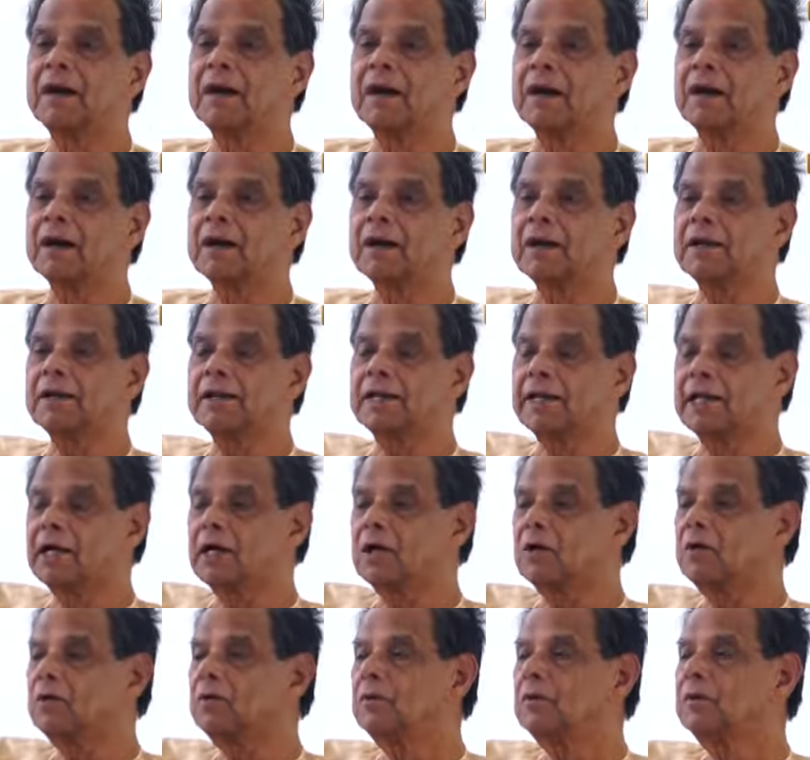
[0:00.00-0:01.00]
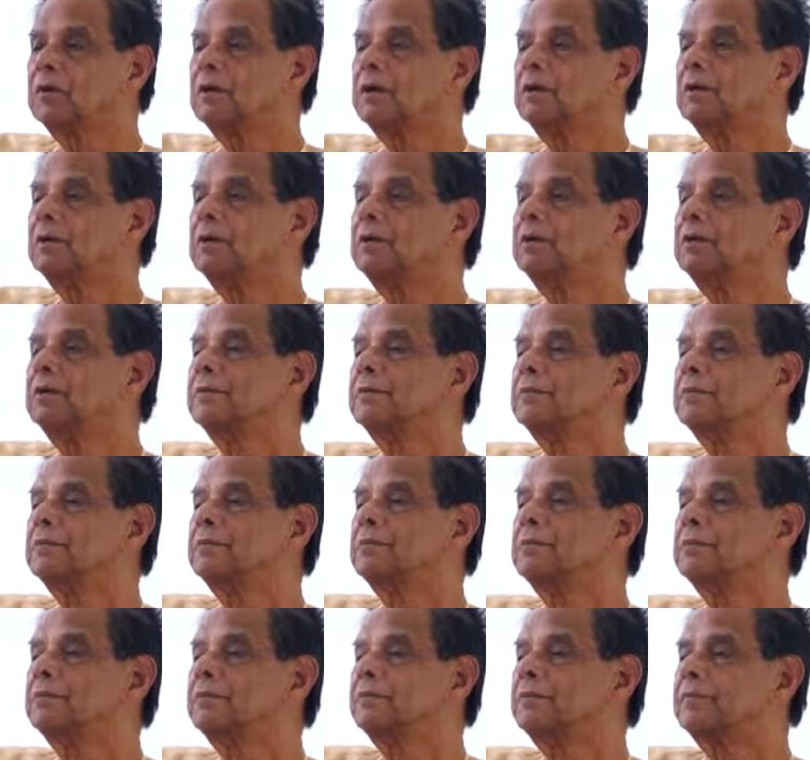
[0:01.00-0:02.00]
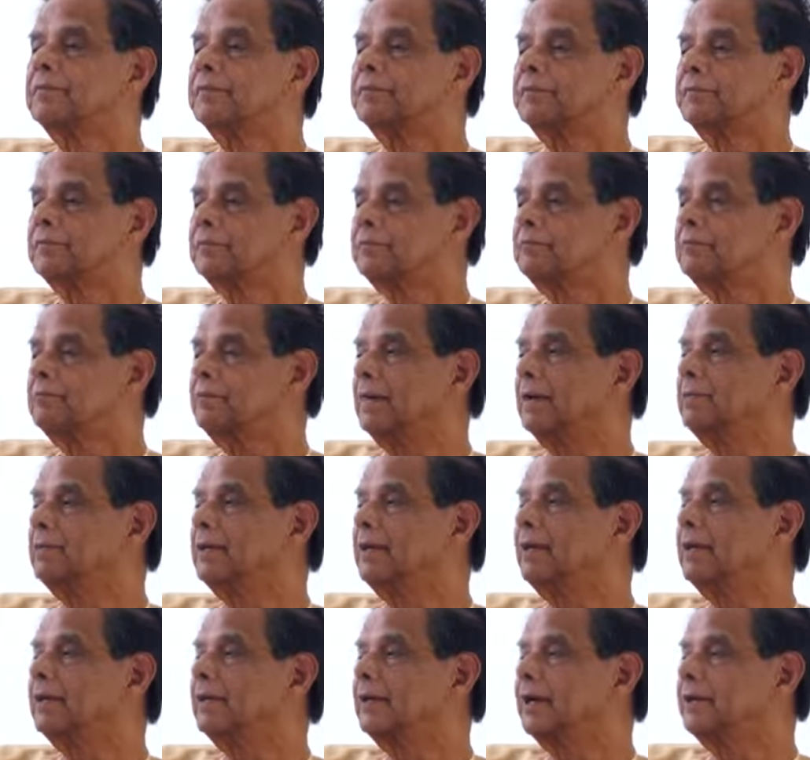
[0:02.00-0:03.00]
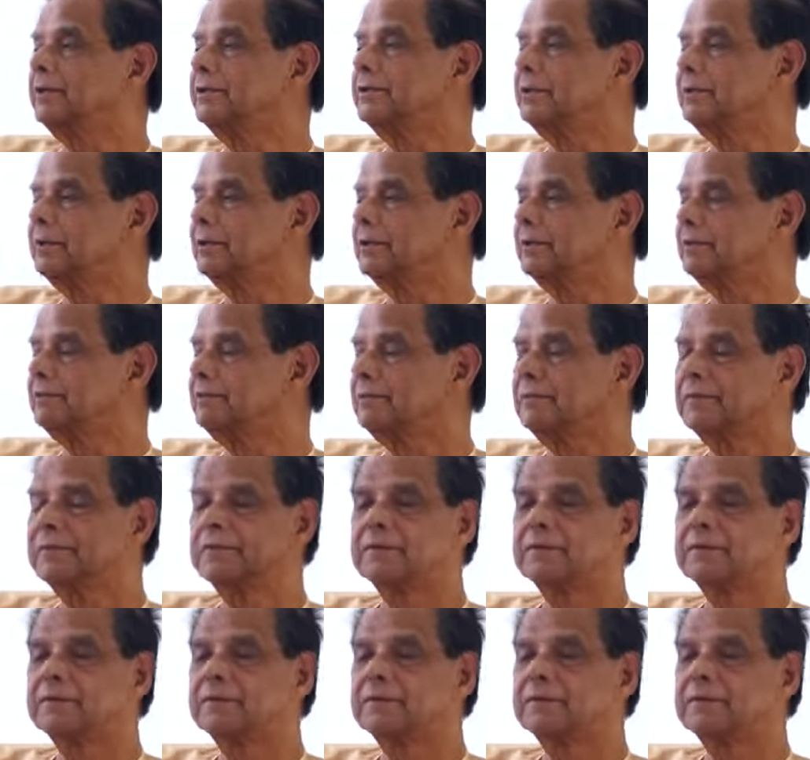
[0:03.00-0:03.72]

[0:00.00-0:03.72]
Her love may be in danger,